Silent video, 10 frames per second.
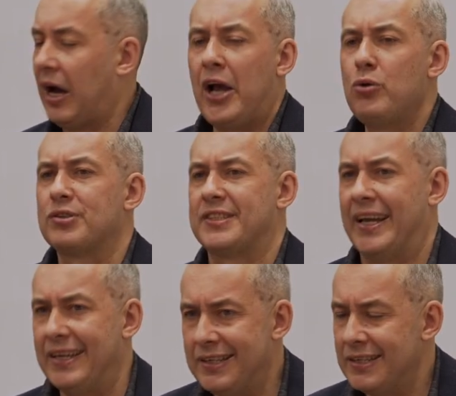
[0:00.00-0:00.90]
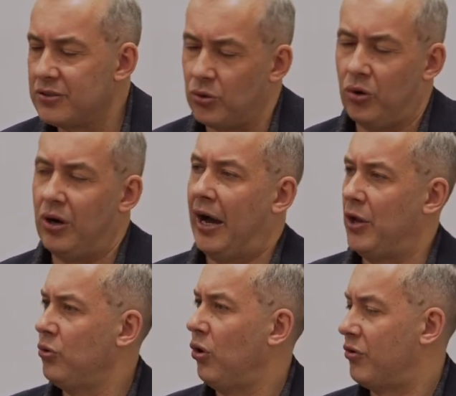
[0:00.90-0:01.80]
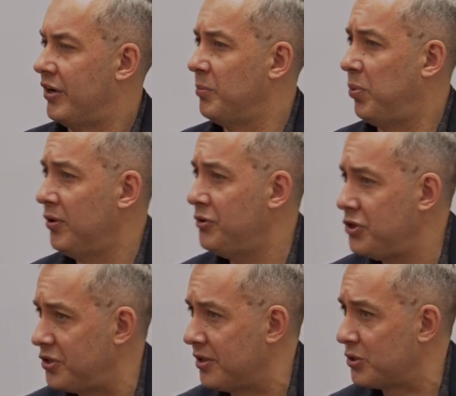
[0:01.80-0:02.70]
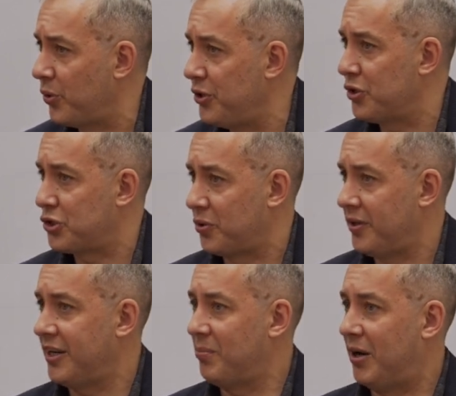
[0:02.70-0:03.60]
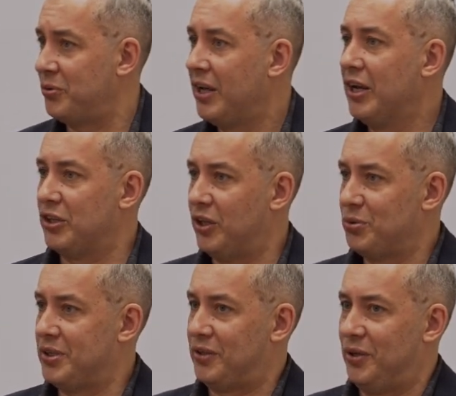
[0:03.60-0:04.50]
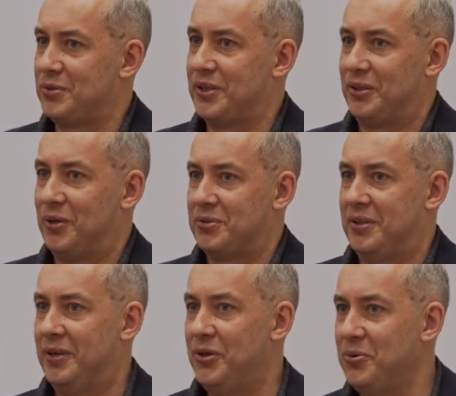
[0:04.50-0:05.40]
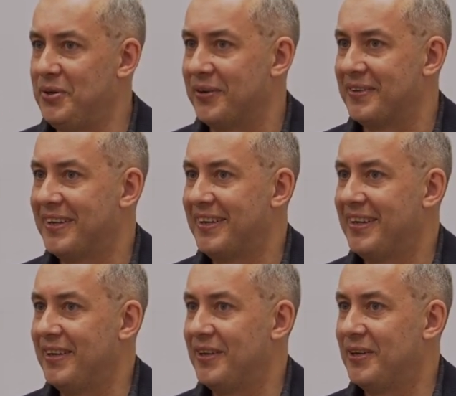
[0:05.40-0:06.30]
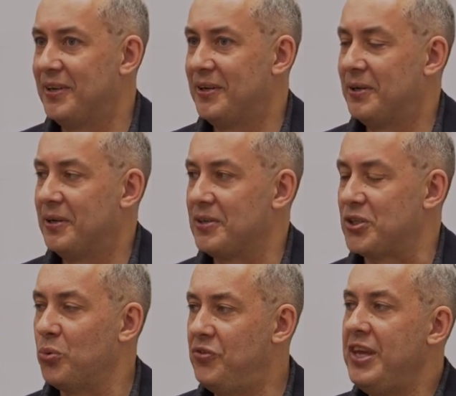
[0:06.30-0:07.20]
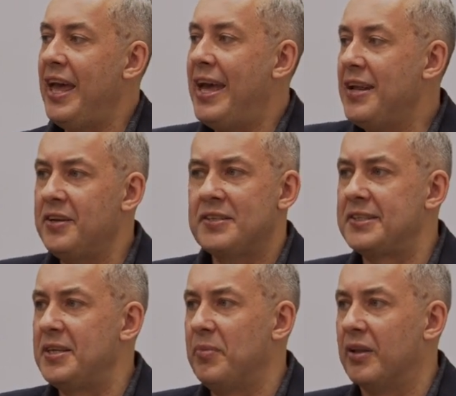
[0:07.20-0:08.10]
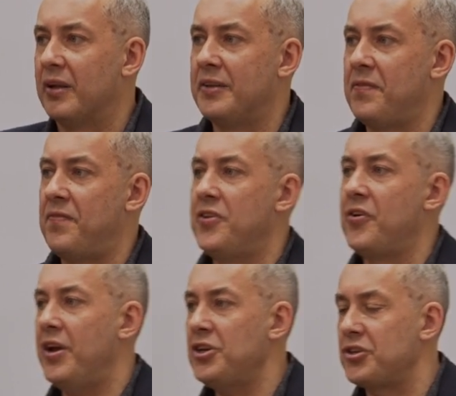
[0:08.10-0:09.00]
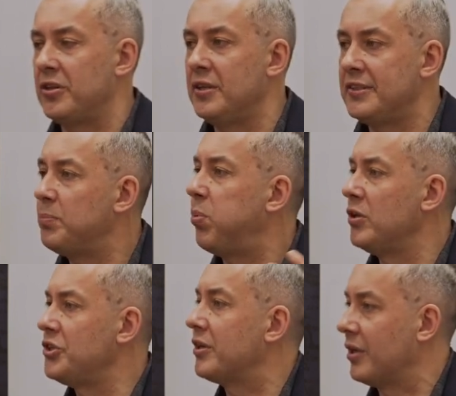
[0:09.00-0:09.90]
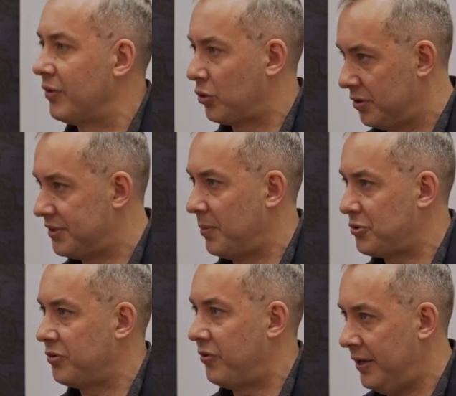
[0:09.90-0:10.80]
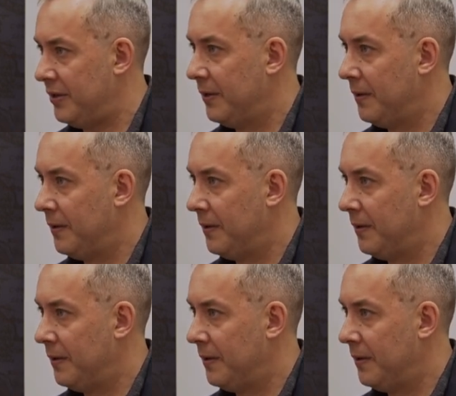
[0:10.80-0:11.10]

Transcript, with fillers: Are you scientists or are you already politicians when you're talking about closer, closer, closer union? So the end is similar. The federation is the political conception, right?